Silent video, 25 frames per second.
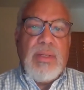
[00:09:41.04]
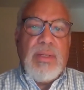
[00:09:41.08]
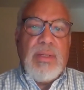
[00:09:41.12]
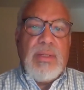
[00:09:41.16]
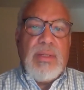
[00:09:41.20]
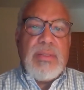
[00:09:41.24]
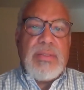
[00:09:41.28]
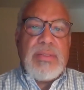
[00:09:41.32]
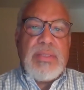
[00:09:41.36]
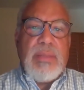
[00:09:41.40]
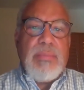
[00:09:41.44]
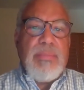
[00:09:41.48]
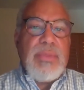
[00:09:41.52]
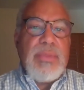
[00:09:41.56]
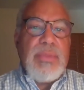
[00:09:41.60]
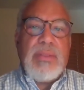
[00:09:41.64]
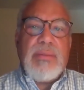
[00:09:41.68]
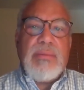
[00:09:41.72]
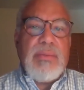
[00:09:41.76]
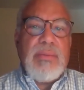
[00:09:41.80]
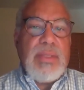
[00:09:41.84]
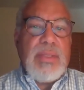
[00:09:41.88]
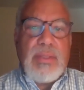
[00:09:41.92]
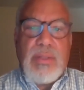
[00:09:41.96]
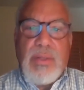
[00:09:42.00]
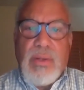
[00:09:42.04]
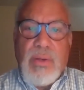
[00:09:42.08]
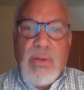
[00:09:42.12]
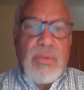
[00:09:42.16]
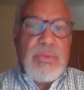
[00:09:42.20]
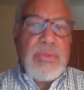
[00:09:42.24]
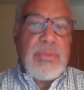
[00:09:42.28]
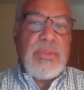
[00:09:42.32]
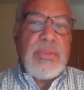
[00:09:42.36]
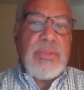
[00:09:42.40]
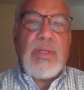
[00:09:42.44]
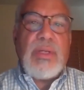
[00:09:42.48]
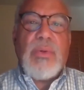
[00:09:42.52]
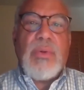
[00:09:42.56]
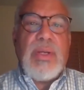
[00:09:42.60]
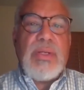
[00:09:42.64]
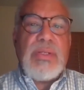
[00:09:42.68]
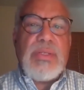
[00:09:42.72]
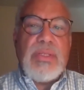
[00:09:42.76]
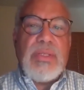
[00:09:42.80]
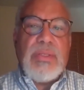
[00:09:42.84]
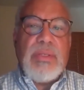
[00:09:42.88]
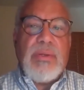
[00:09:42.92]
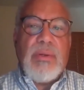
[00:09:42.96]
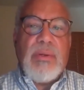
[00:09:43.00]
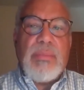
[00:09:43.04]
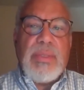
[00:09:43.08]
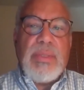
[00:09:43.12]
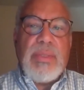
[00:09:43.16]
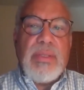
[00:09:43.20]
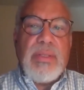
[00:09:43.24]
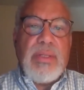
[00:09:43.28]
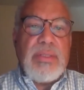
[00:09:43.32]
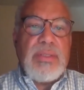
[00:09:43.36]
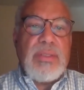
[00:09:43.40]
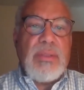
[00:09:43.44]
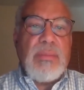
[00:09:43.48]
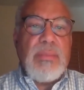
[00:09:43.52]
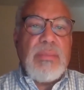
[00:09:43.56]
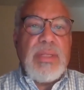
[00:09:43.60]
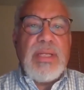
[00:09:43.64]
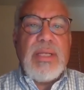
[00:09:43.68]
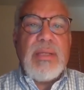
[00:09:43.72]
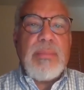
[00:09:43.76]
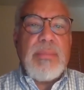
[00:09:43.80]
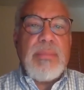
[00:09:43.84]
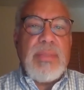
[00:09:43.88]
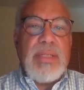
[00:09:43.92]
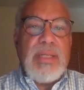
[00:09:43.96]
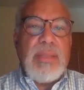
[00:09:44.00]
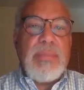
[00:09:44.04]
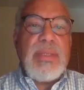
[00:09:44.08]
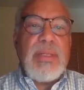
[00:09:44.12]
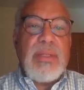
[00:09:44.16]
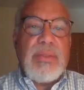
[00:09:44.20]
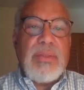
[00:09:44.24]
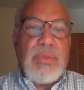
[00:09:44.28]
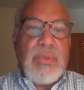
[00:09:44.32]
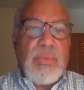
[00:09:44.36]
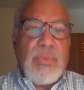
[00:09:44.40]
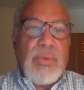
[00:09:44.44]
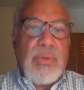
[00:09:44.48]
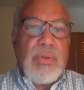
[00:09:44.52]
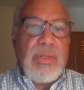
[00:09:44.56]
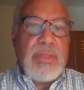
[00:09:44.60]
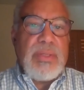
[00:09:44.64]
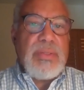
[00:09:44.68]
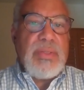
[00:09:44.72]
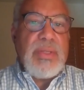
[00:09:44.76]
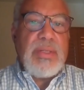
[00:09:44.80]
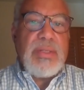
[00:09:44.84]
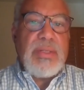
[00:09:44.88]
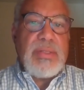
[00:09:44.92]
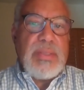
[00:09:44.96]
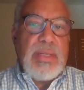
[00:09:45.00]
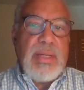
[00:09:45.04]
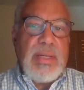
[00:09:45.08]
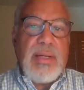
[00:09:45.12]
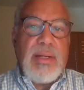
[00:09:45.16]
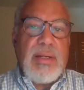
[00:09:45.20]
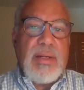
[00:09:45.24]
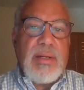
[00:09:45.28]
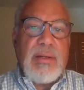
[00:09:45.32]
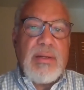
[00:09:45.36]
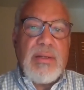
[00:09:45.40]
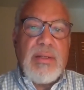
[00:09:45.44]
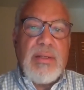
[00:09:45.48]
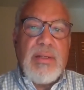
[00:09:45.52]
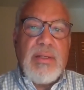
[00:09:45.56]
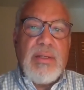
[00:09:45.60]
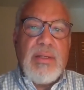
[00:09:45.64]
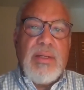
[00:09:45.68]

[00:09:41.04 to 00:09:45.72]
Something that calls into question their ability to manip manipulate the world as they desire.